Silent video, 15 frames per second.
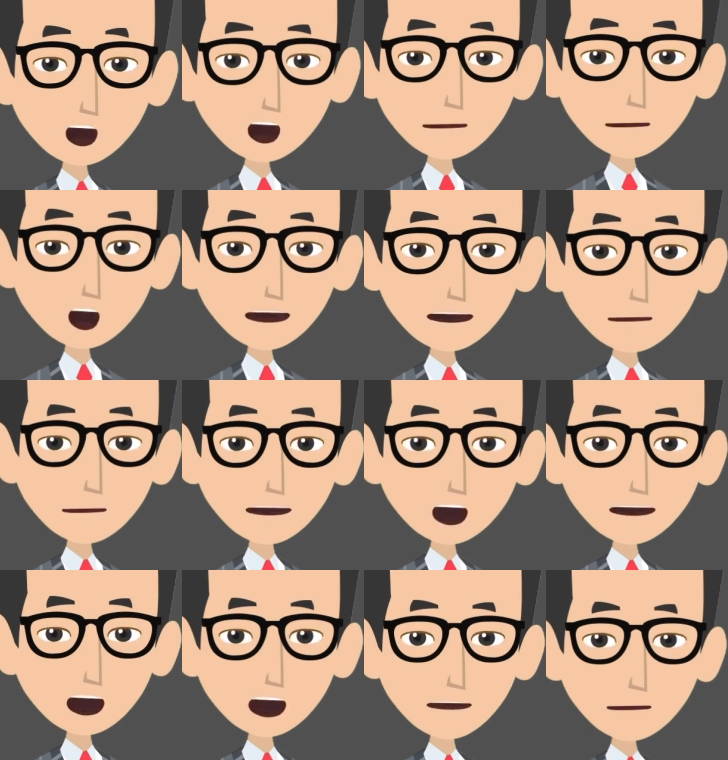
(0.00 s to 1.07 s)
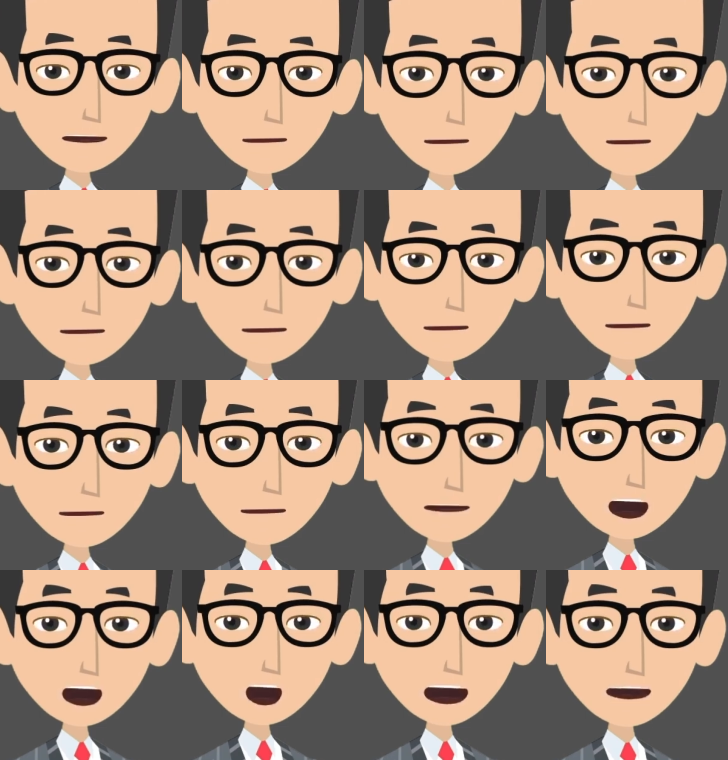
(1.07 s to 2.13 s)
the project progresses,
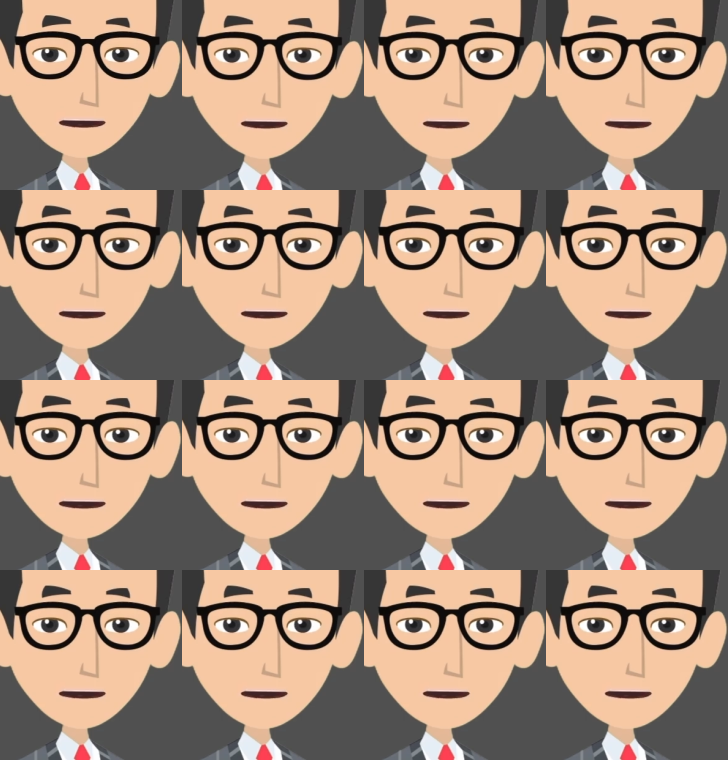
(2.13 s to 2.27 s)
there may be